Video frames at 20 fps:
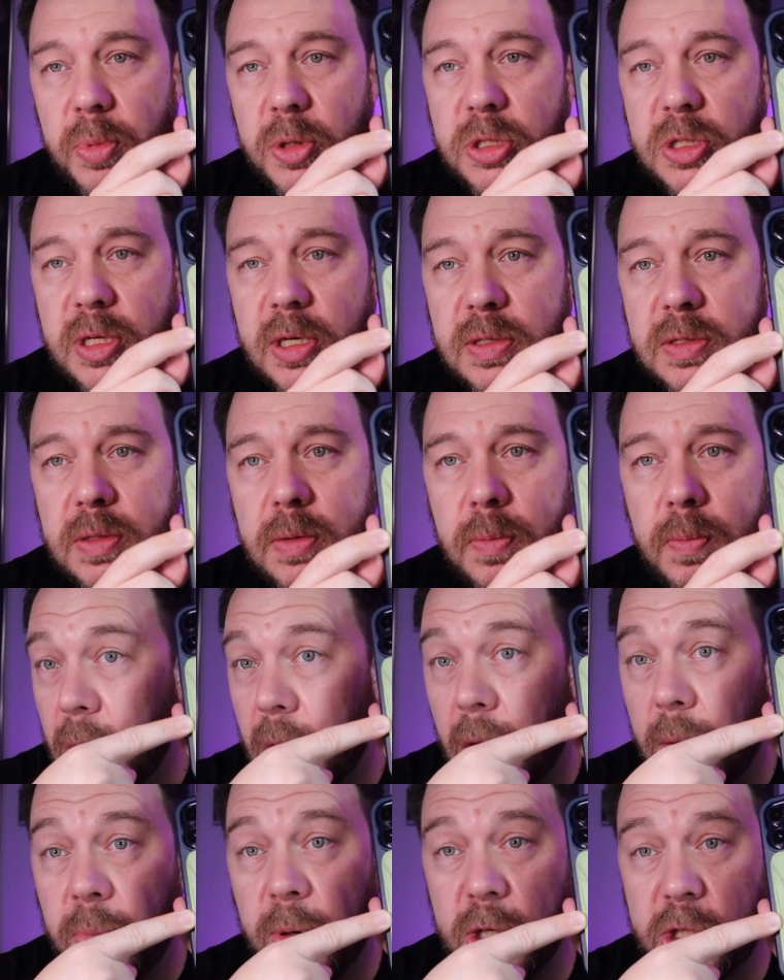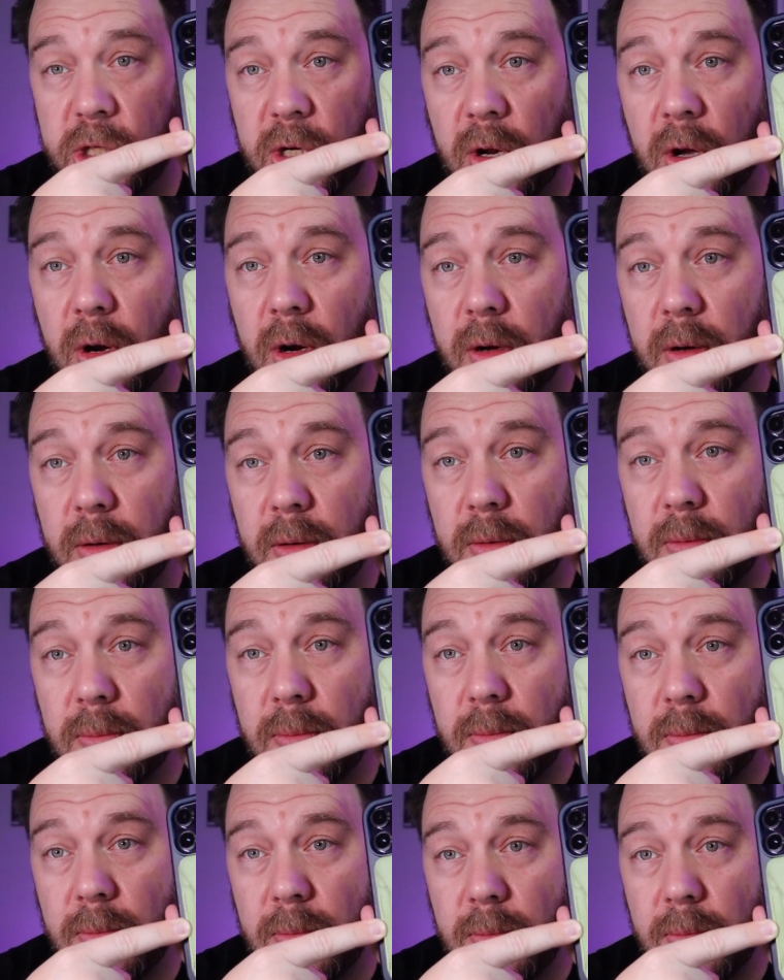Push test. I'm pushing hard.
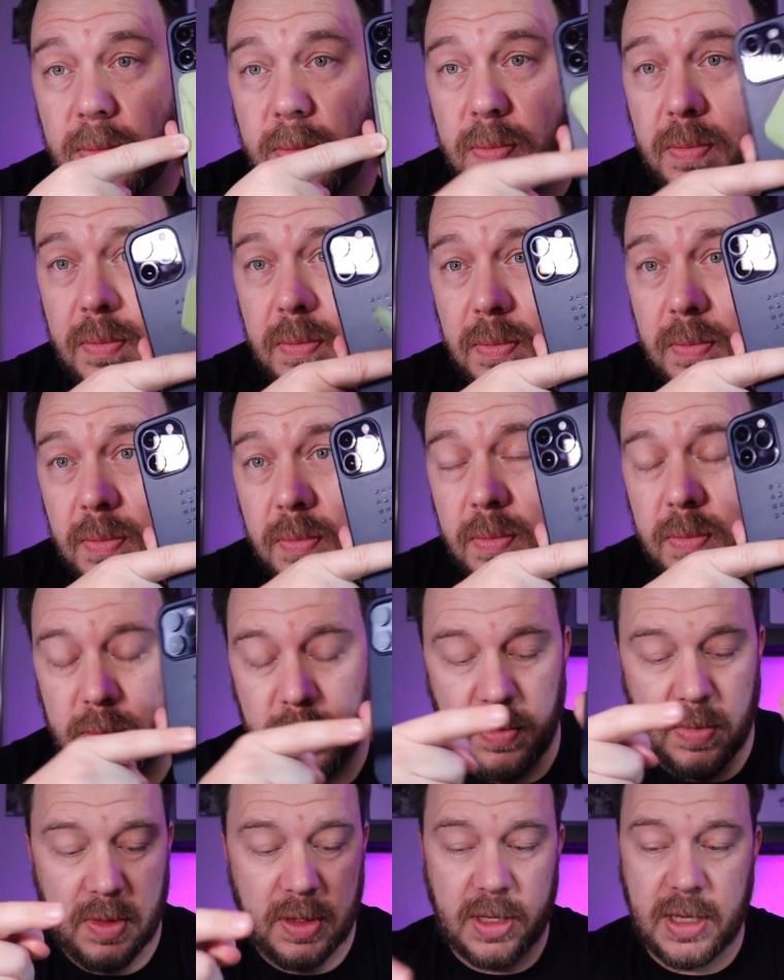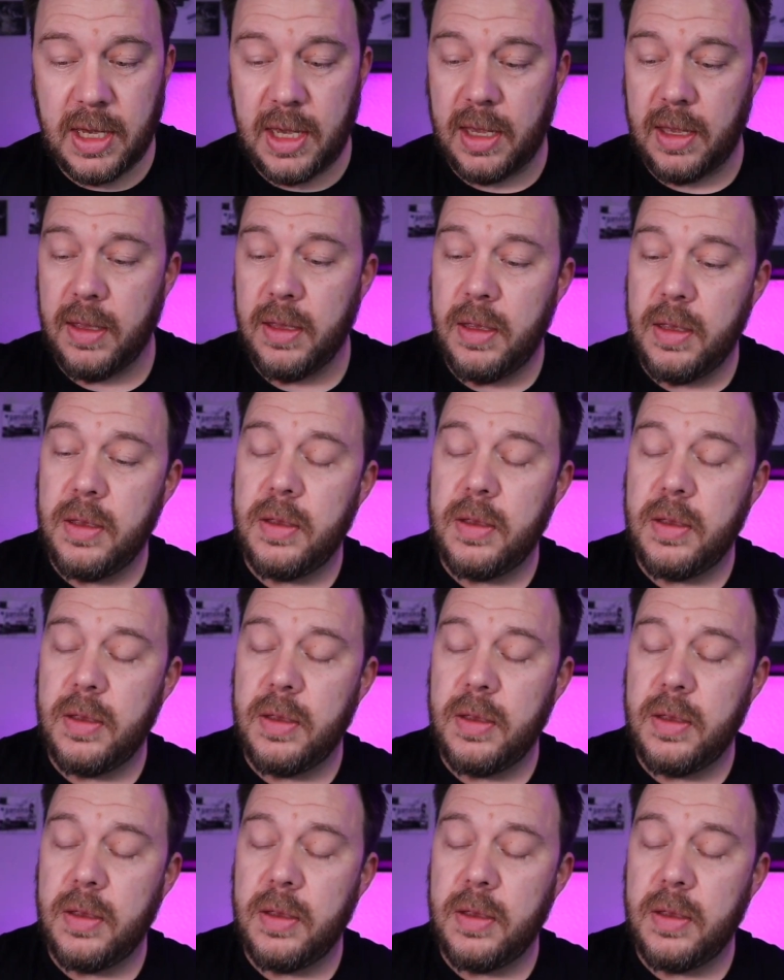Okay,